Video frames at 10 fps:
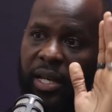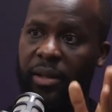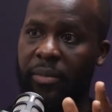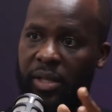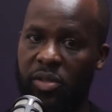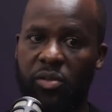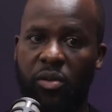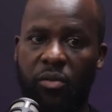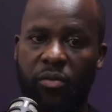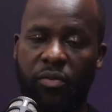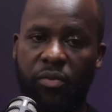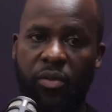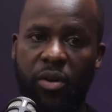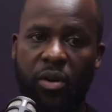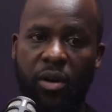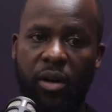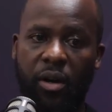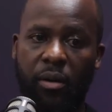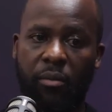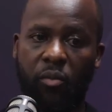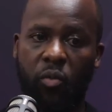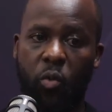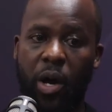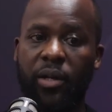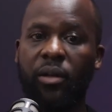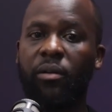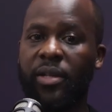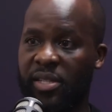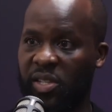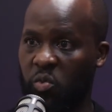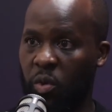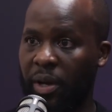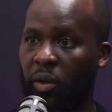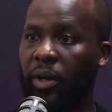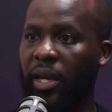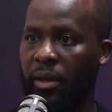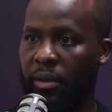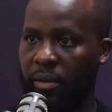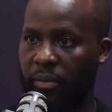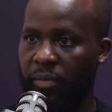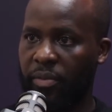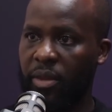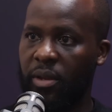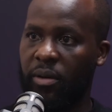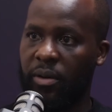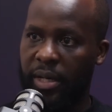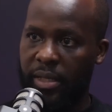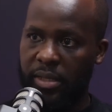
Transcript: element of, one, is this woman okay? All right.